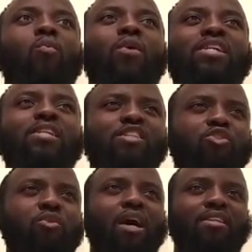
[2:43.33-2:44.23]
We need
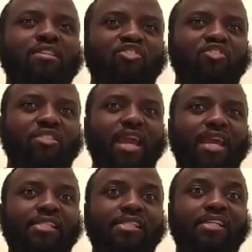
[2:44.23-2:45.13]
to
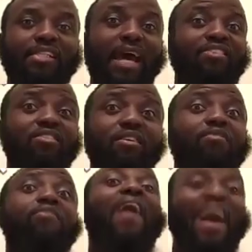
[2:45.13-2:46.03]
understand that's the
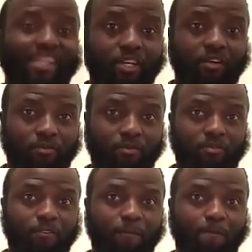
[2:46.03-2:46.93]
final.
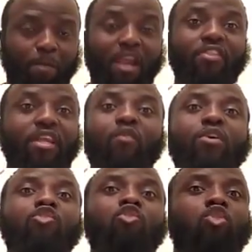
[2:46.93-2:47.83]

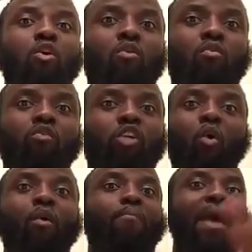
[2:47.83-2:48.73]
There is no
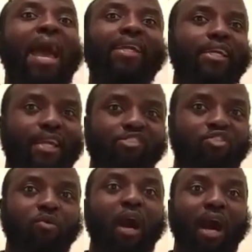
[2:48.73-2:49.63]
going back again
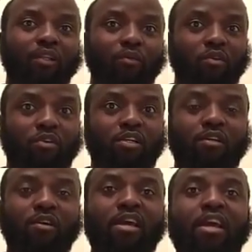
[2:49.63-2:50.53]
to Hollywood.
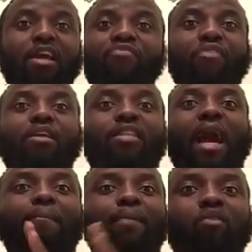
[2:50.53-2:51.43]

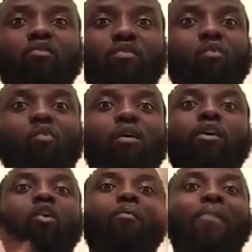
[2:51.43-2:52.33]
That movie won't
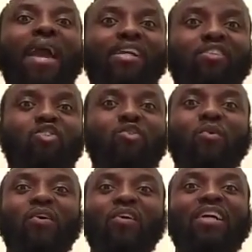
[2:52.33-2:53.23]
go back
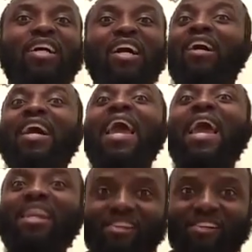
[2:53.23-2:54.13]
to a
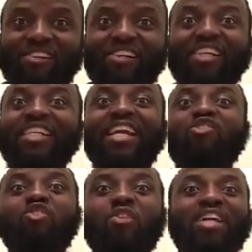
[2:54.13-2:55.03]
editor
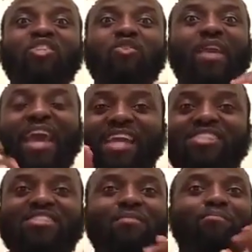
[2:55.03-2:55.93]
again to like to add
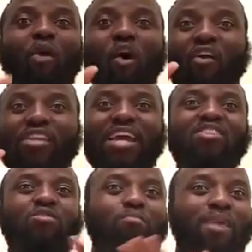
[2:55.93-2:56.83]
some part that
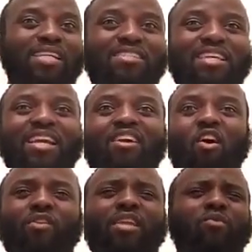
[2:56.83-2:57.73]
is missing.
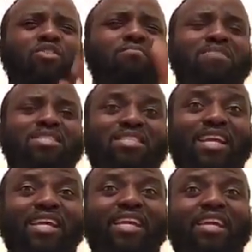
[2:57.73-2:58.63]
Oh, there was a
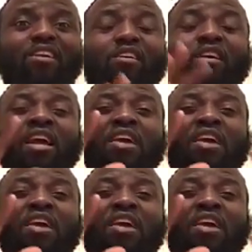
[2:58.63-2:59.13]
mistake here.